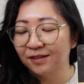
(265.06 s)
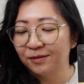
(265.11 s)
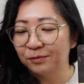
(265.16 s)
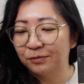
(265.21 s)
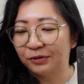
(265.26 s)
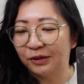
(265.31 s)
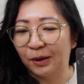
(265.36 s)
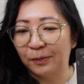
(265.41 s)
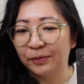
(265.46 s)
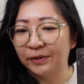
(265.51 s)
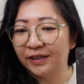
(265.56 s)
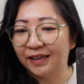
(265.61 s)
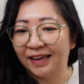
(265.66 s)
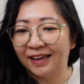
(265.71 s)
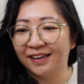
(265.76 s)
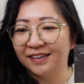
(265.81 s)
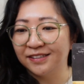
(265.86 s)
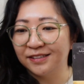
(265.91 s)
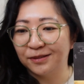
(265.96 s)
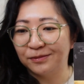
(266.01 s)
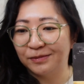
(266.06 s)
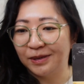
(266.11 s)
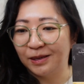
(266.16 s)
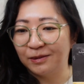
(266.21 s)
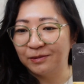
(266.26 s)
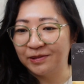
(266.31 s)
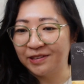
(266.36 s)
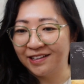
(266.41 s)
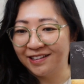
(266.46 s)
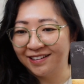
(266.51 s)
propaganda
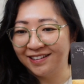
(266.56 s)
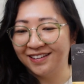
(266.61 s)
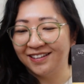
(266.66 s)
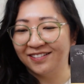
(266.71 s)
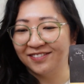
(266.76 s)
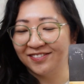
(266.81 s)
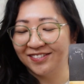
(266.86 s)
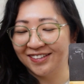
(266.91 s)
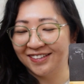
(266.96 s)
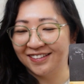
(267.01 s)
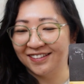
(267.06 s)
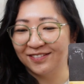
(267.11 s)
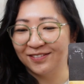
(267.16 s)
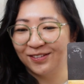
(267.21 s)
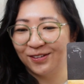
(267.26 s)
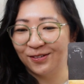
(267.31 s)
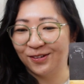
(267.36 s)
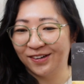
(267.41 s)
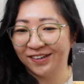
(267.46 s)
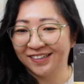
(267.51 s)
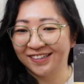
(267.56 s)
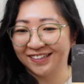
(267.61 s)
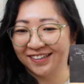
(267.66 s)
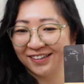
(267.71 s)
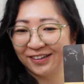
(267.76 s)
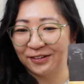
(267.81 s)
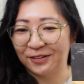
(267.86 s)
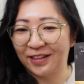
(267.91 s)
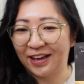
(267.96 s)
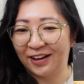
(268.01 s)
maybe, even if you want to
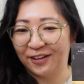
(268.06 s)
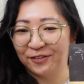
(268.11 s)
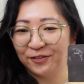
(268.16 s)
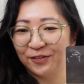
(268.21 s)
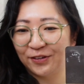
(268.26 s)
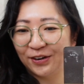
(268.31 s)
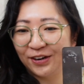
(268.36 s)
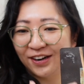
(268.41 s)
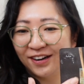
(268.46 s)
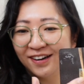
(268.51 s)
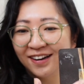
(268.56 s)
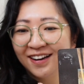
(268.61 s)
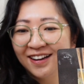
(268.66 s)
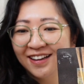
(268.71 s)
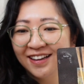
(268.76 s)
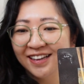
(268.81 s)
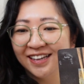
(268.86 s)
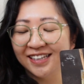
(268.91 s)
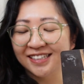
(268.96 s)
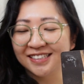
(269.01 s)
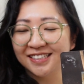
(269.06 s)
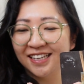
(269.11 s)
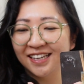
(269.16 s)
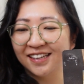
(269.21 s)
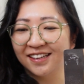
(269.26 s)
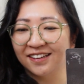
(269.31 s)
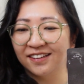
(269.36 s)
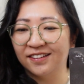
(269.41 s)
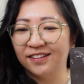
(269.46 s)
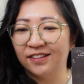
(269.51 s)
go that far, it's
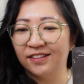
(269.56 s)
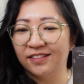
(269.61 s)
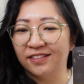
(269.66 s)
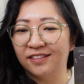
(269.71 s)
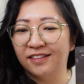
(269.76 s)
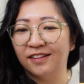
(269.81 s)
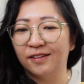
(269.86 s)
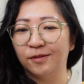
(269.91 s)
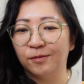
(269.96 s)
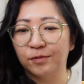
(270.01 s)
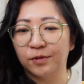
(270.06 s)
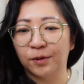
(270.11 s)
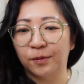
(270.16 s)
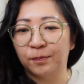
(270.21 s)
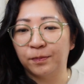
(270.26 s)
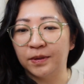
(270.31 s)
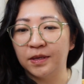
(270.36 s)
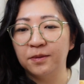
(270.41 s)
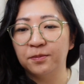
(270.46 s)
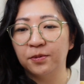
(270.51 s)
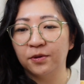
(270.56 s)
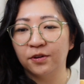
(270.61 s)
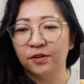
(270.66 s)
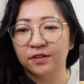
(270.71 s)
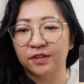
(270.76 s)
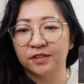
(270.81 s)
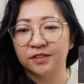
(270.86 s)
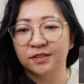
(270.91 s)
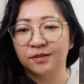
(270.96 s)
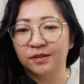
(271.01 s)
like the people,
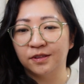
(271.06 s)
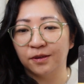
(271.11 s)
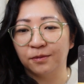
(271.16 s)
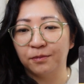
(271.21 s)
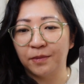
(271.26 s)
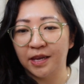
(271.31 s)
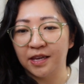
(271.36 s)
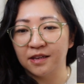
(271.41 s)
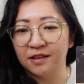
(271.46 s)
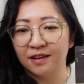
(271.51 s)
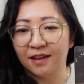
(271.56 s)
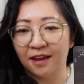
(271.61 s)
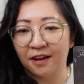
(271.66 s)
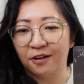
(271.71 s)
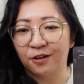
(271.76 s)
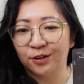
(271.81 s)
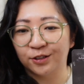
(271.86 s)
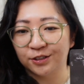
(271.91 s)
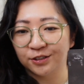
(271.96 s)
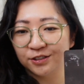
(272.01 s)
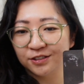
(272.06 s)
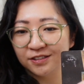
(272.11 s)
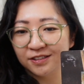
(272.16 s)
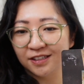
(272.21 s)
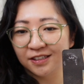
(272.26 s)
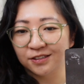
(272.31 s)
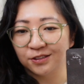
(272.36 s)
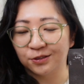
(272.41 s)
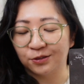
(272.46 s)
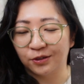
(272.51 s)
the main characters in
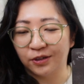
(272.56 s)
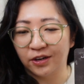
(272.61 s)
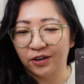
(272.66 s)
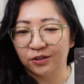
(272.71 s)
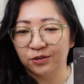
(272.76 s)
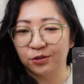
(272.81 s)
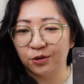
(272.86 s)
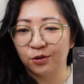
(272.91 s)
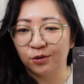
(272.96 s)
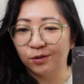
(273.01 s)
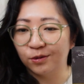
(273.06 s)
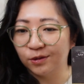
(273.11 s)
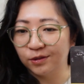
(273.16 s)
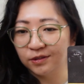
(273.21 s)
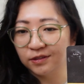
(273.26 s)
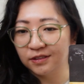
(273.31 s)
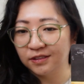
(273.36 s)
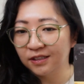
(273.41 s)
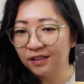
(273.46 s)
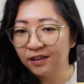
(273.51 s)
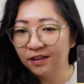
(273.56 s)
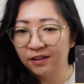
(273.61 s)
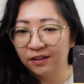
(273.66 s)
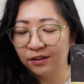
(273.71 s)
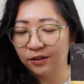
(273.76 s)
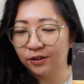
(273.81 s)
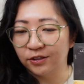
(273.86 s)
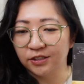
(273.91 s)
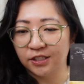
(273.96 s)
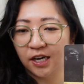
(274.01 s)
that story are told
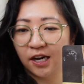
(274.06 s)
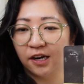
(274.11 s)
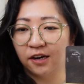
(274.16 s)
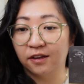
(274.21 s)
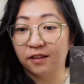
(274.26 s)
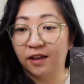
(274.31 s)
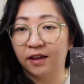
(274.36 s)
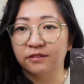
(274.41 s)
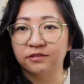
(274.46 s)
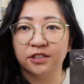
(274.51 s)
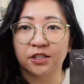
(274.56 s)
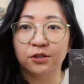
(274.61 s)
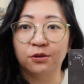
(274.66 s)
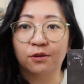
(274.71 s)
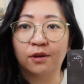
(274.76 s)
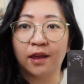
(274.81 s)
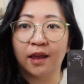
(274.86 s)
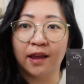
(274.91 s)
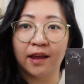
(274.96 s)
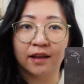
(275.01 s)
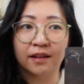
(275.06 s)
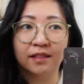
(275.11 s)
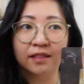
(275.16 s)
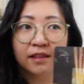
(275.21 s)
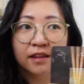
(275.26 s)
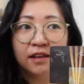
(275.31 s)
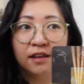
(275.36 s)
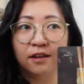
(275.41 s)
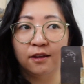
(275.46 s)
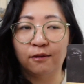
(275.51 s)
their entire lives that you can't
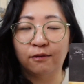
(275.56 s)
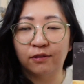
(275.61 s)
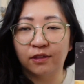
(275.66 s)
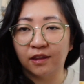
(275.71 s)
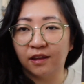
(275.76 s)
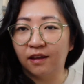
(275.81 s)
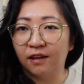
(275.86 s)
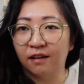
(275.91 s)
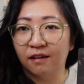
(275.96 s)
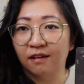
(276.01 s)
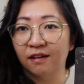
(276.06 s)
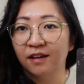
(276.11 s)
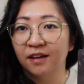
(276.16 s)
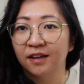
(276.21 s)
leave the